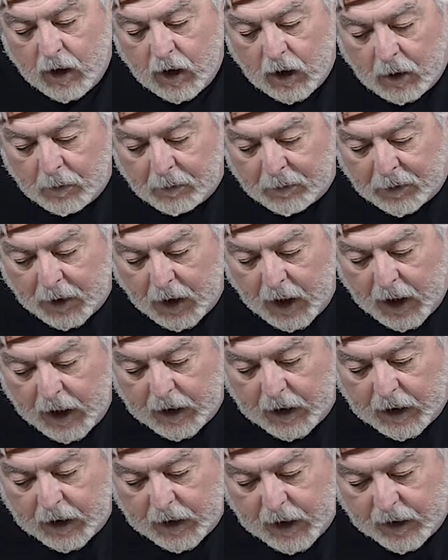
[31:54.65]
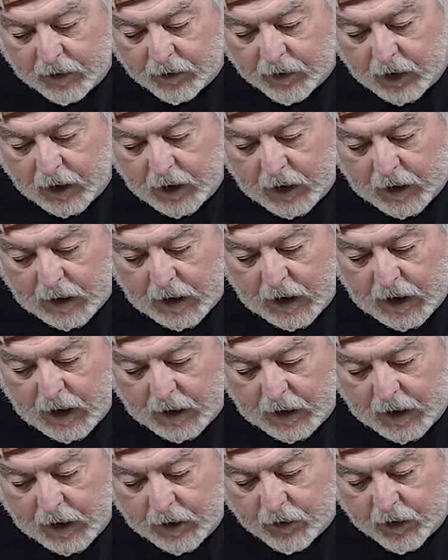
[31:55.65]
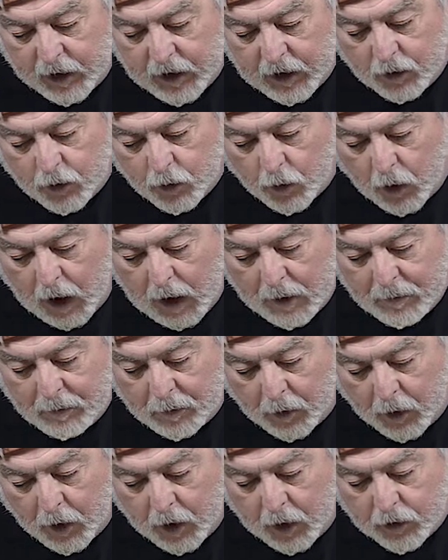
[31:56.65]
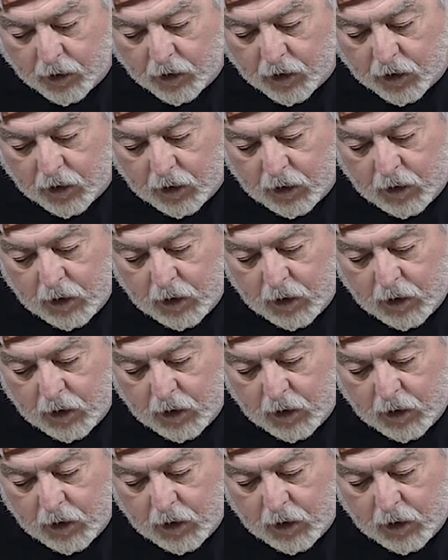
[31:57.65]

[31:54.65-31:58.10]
applying it as a dry brush.